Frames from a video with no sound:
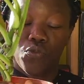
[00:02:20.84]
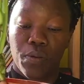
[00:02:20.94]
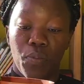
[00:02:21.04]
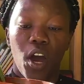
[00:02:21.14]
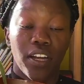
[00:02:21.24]

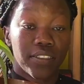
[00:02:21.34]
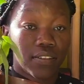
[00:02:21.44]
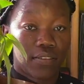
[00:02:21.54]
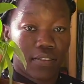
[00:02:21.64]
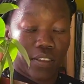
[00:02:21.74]
pot
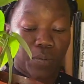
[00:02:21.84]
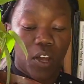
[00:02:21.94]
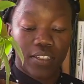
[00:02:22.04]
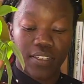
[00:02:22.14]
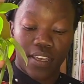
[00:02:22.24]
that the
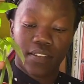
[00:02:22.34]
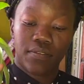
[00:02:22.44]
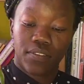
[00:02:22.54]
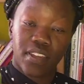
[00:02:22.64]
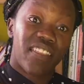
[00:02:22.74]
plant is in.
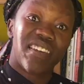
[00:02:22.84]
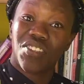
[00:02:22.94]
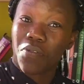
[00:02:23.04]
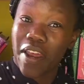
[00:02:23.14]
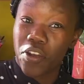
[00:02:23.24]
Nothing
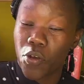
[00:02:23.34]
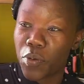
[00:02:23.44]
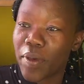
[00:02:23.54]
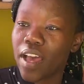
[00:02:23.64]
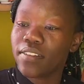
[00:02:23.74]
to write home
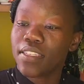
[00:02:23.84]
about.